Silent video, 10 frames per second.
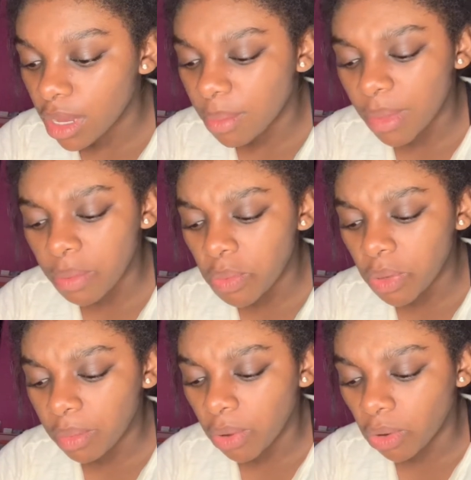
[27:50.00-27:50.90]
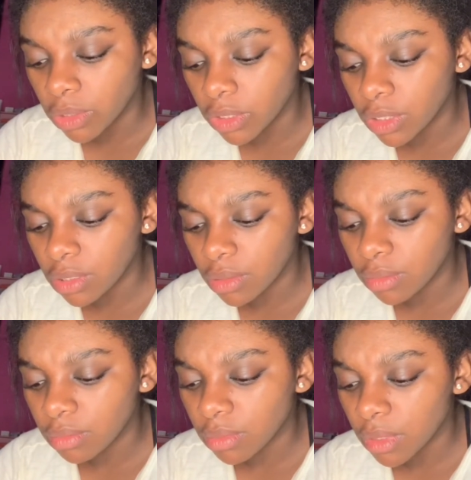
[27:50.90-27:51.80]
Maybe when I'm older,
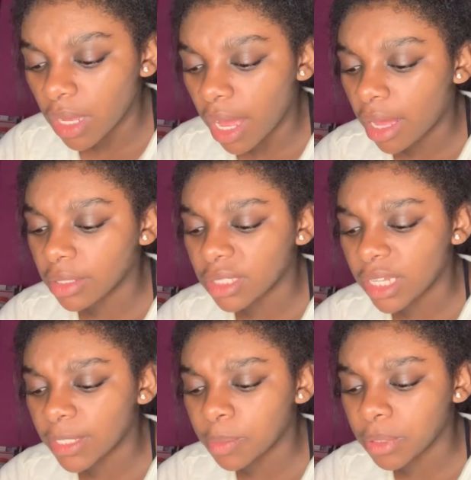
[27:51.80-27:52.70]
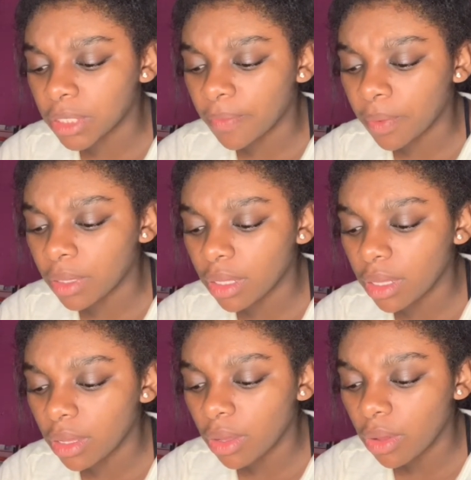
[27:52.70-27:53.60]
I'll say
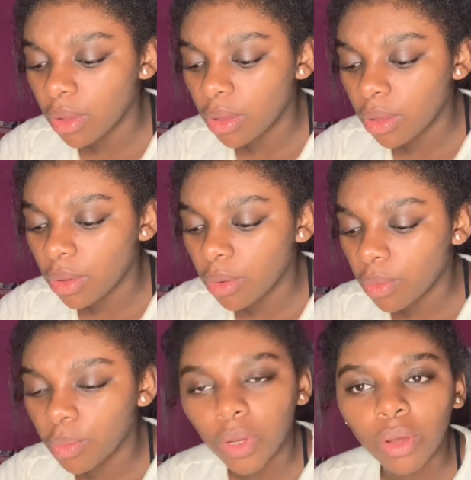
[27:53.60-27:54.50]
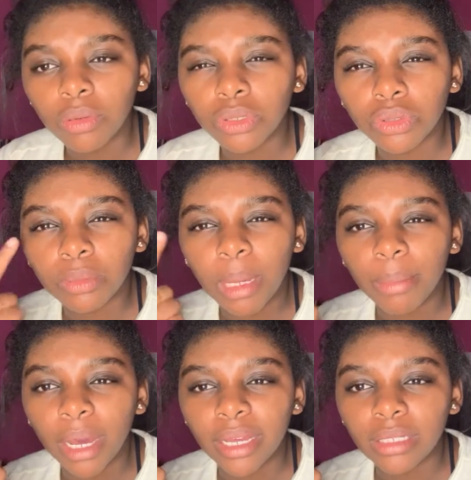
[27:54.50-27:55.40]
specifically what goes through my
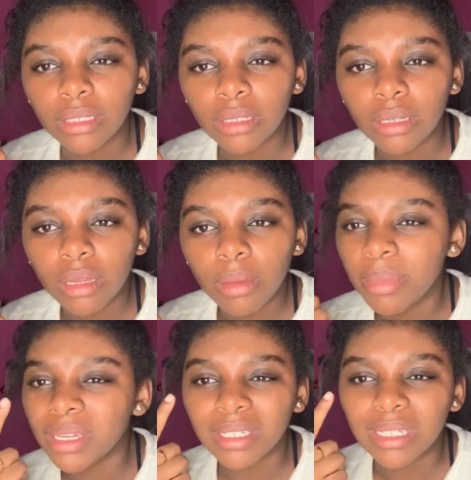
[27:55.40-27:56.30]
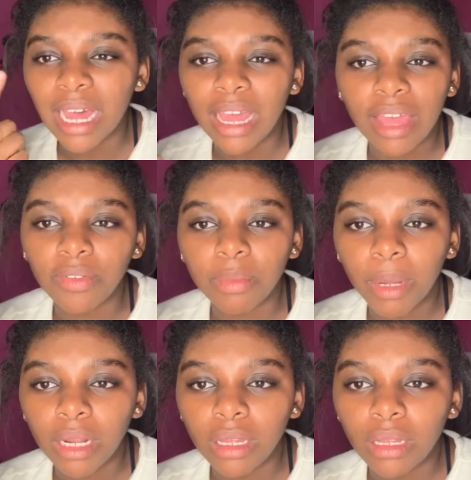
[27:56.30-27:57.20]
mind, because not
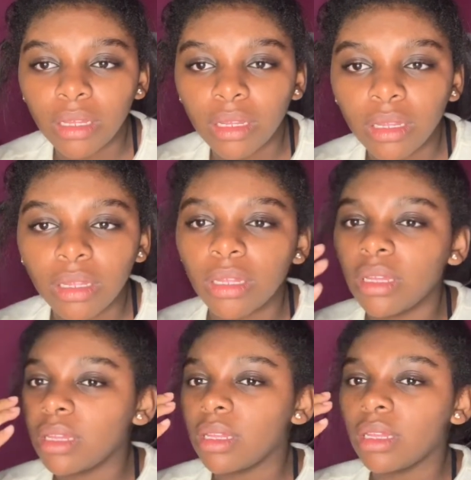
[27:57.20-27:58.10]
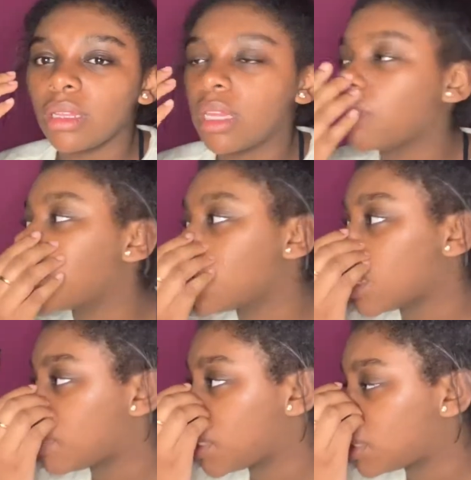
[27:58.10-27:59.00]
everybody, they would look
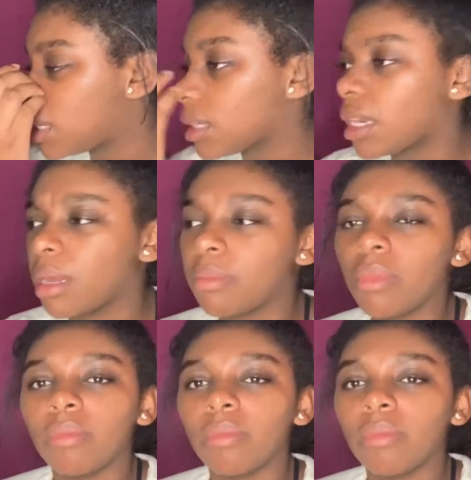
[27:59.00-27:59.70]
at me and think that I'm